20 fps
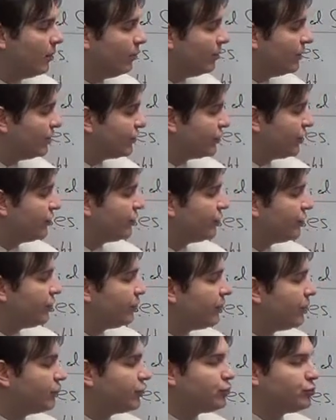but it's also the
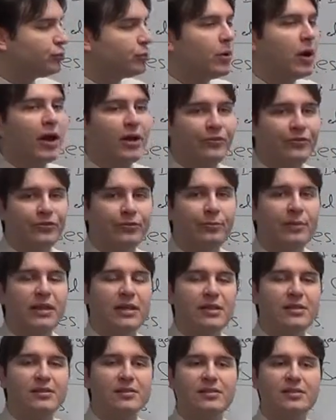most rough
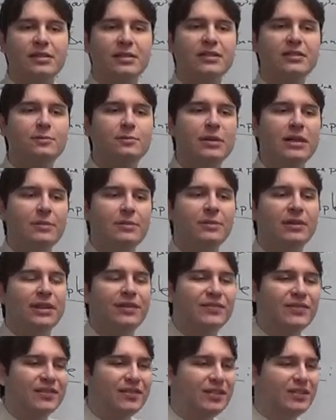because these people
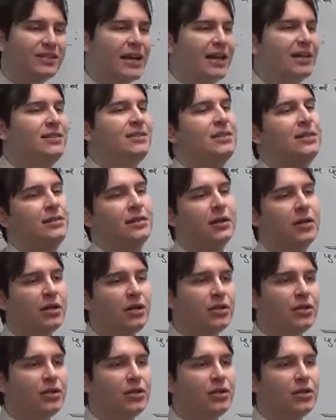have selected